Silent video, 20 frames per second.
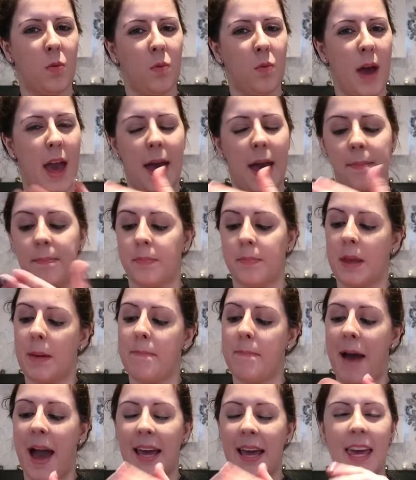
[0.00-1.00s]

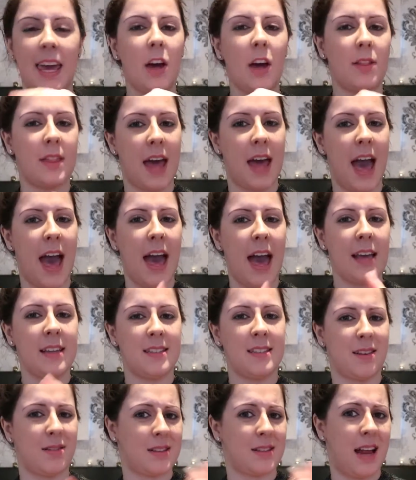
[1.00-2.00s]
baggy on there.
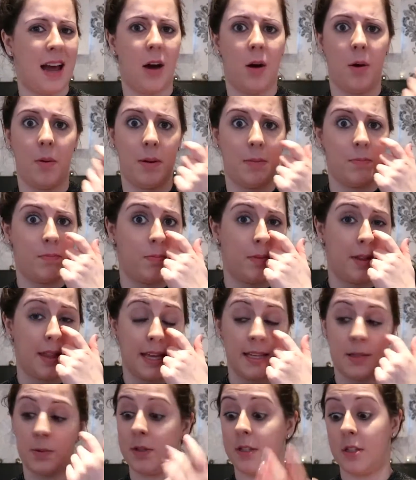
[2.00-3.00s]
So I was like, oh, well
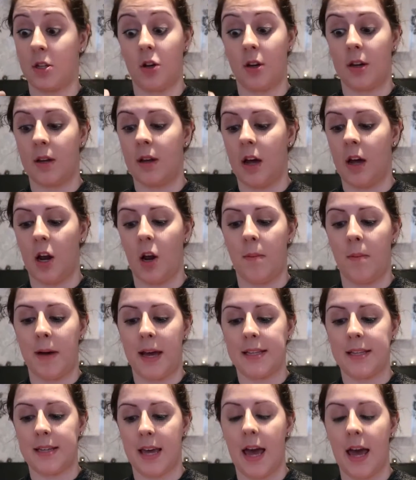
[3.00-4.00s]
these ones look a lot
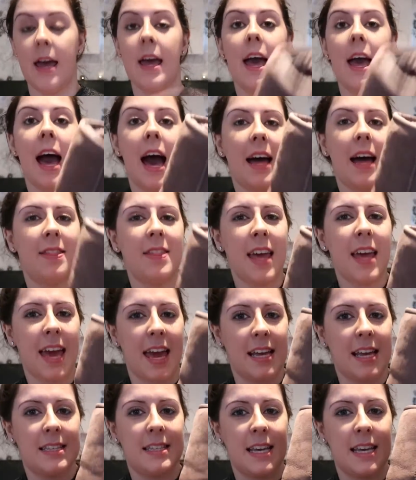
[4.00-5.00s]
better. And
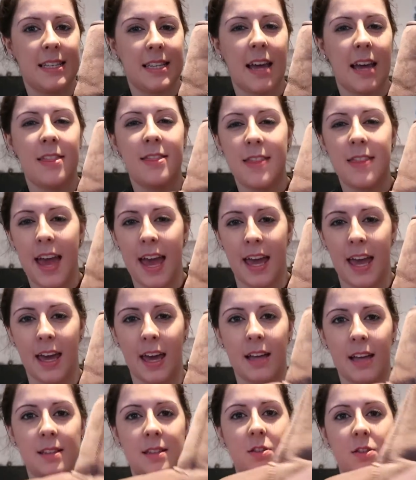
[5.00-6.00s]
this is, I
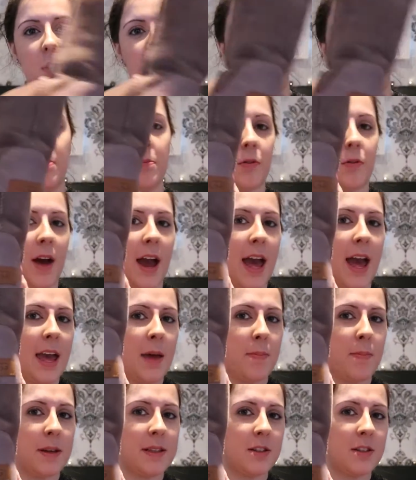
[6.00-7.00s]
think, a storm
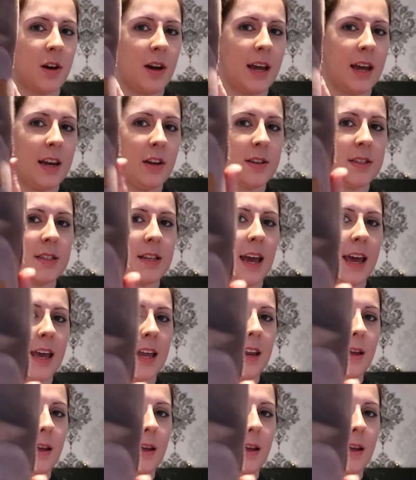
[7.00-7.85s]
grey, but it looks like